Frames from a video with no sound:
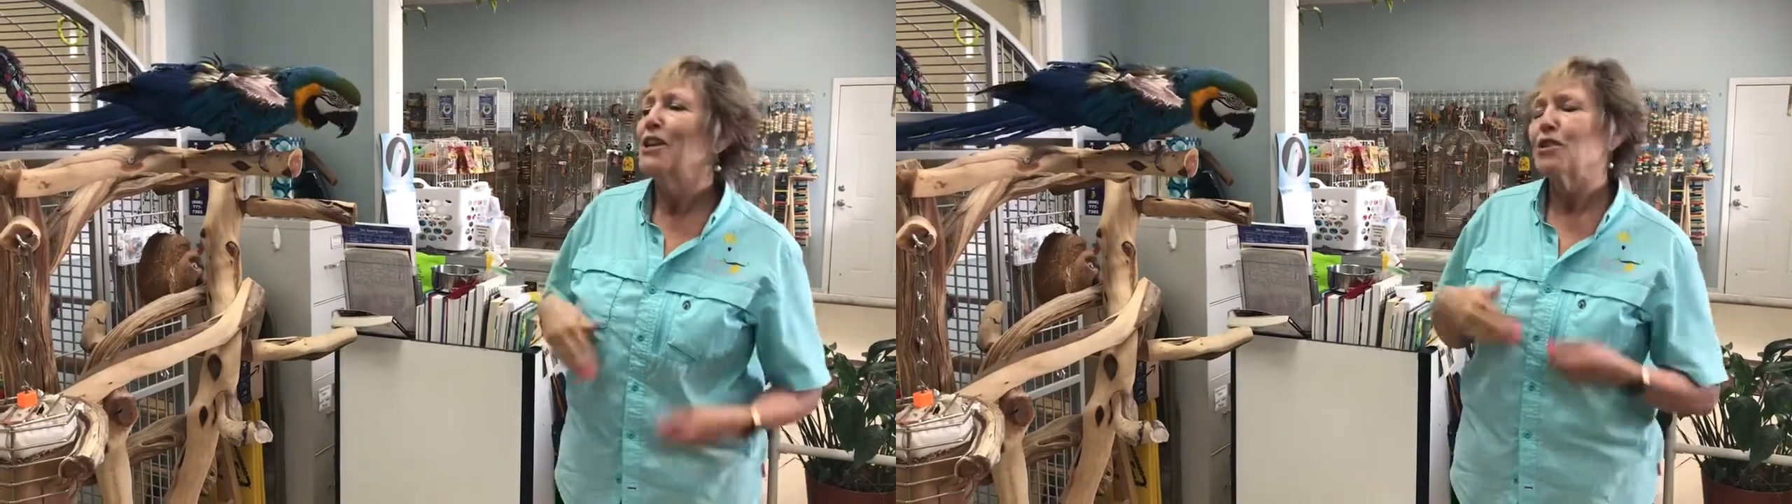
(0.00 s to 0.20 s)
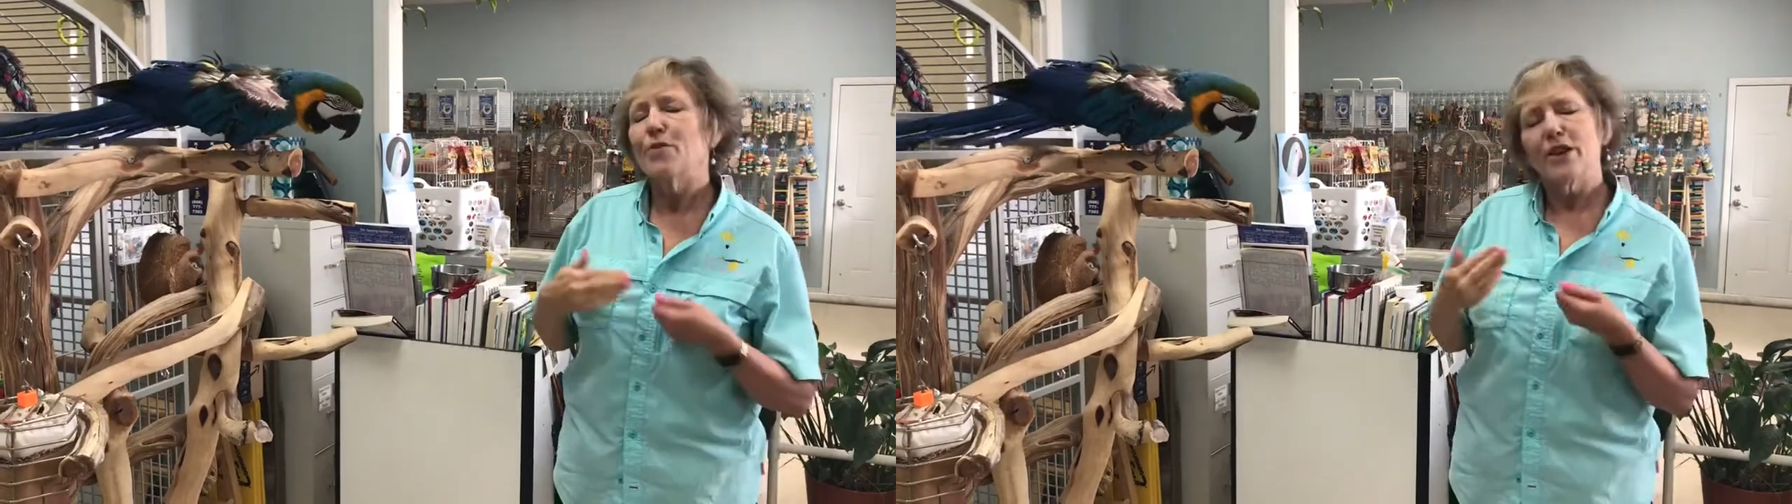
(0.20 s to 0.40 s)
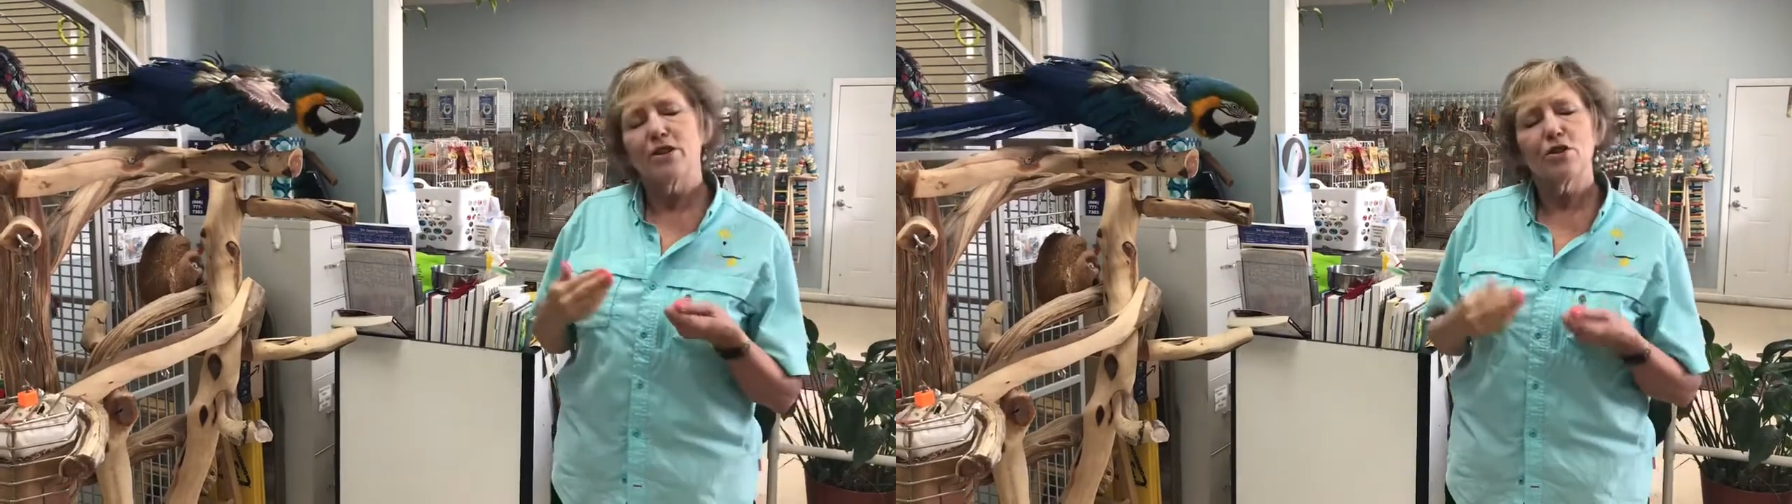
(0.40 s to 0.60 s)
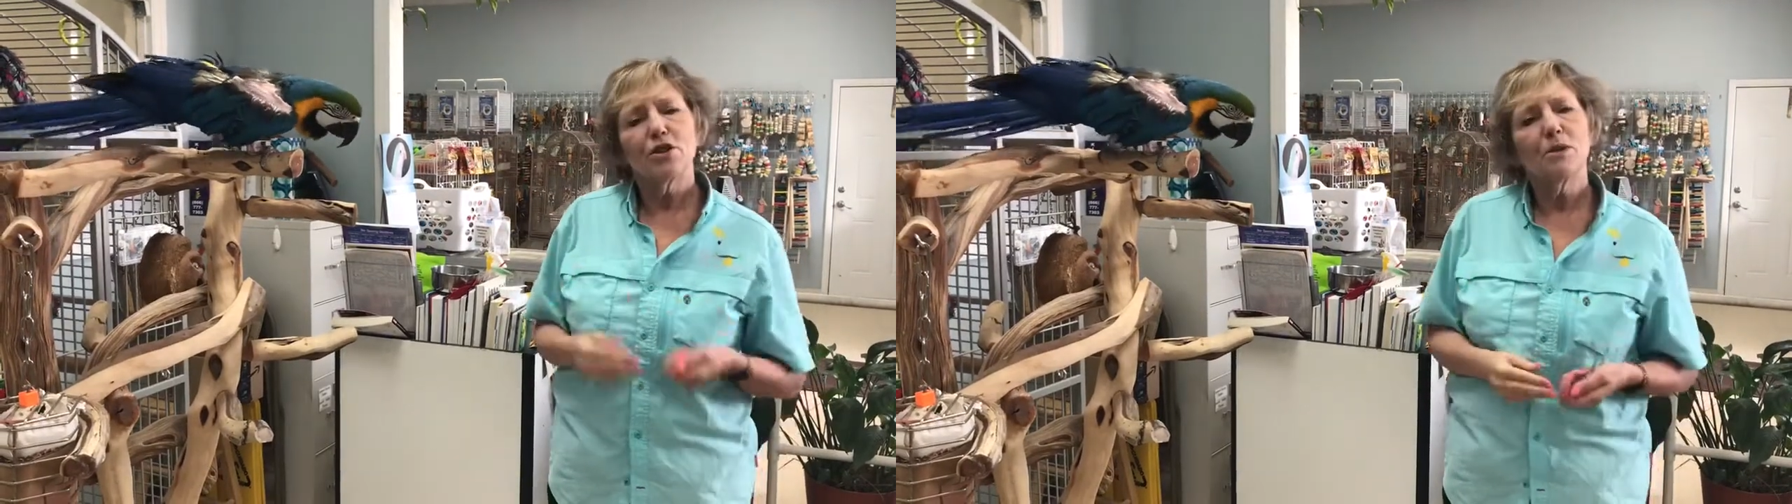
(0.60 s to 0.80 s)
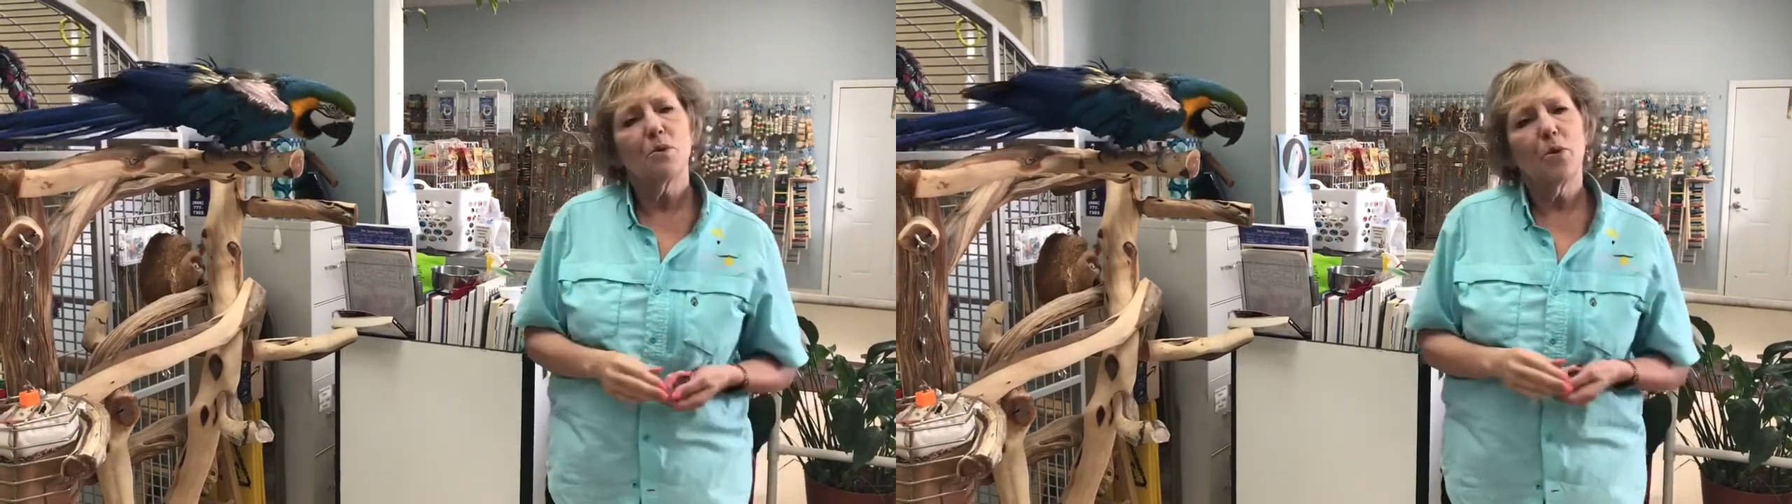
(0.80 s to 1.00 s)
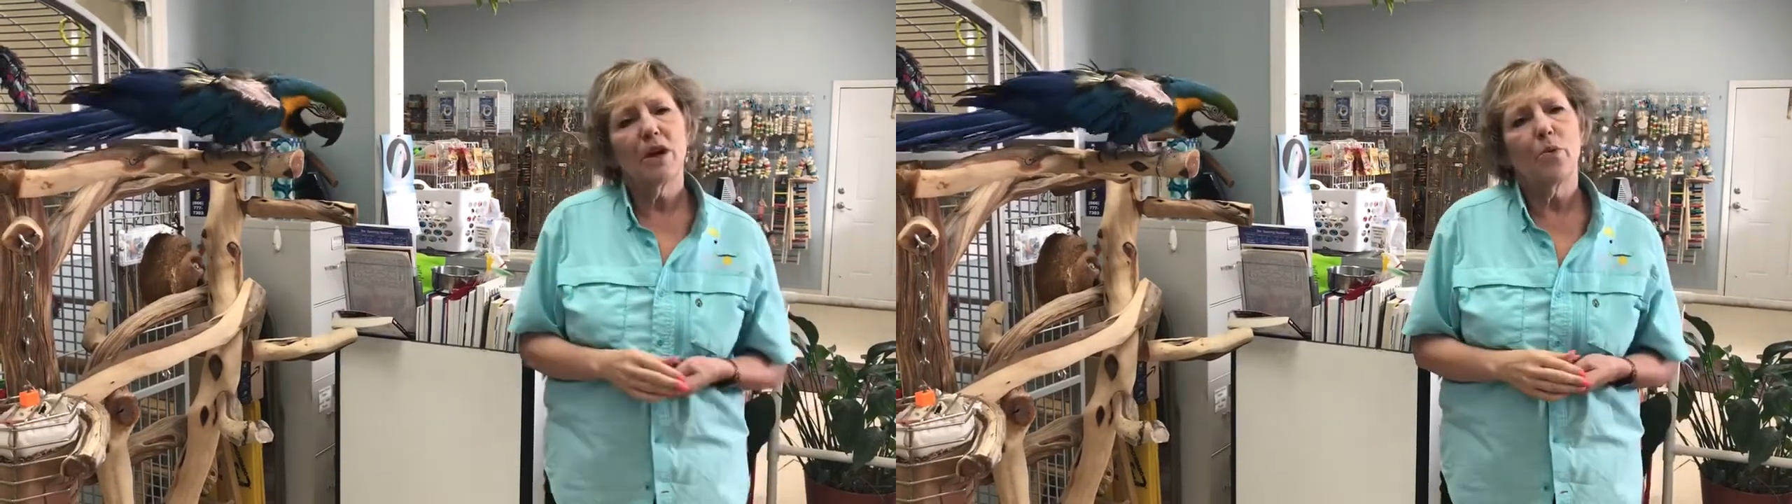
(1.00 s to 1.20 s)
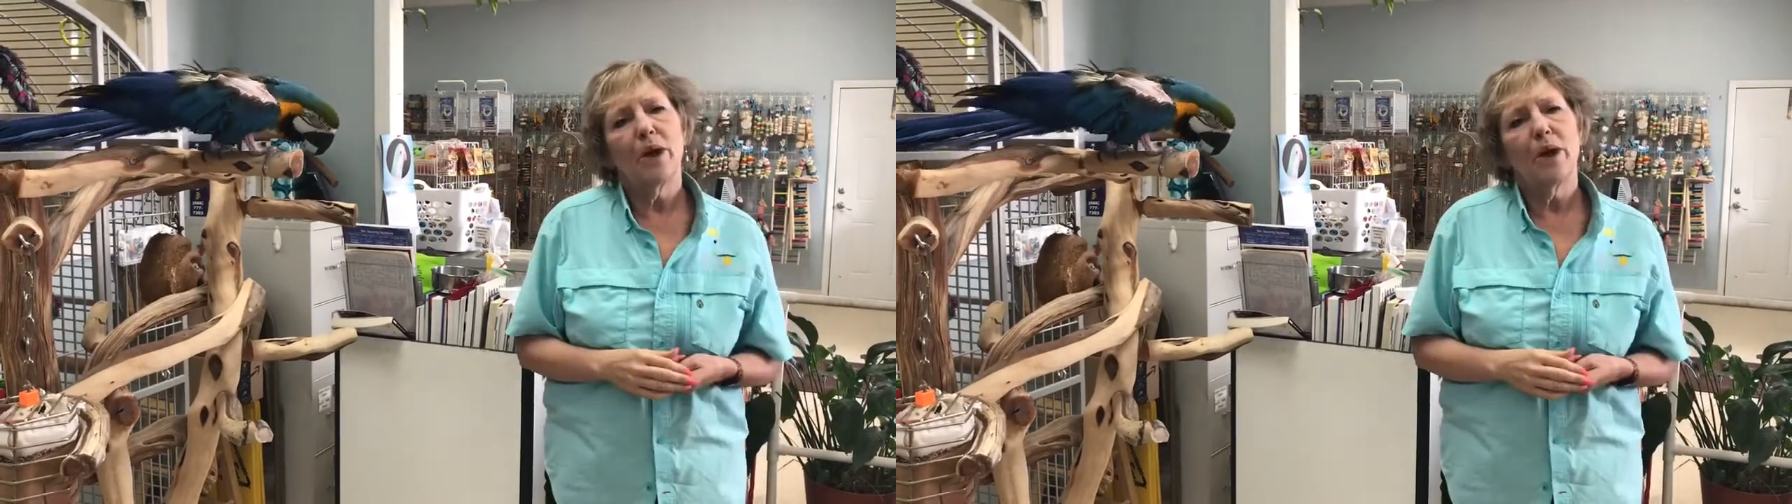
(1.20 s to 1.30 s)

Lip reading: So those are some quick